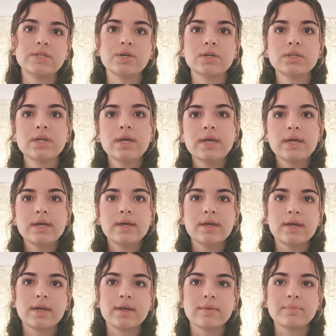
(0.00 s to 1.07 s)
done
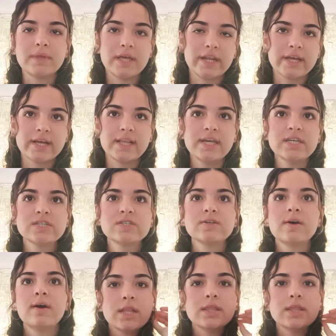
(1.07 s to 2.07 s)
in English.